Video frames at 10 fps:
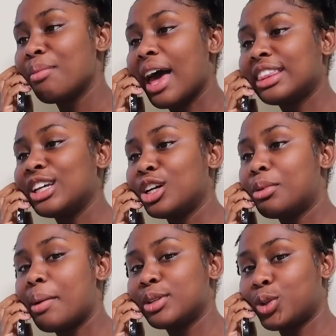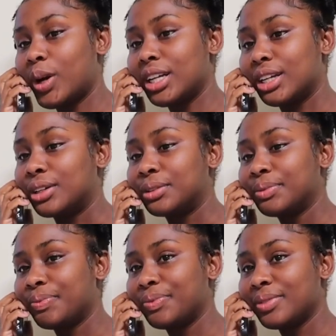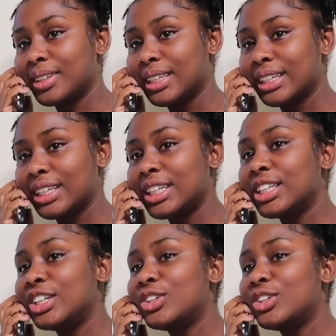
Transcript: I think your mom is right, though. You